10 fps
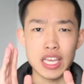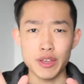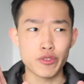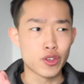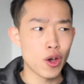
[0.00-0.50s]

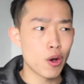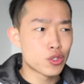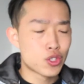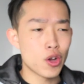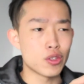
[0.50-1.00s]
if
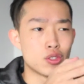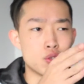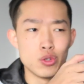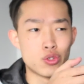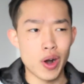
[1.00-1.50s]
girls don't
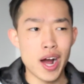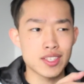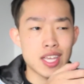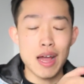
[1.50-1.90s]
do drugs,